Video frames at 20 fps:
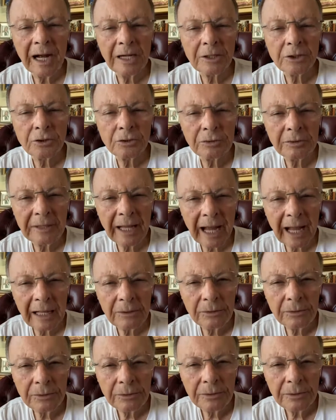hope
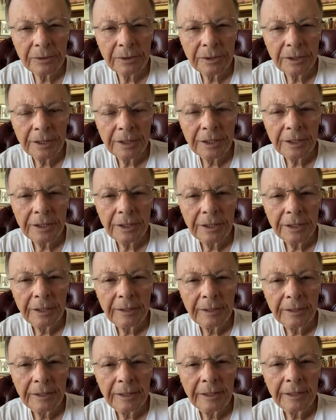I
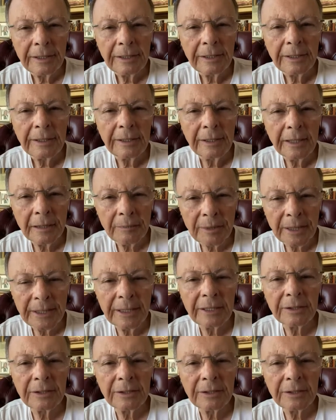have helped you.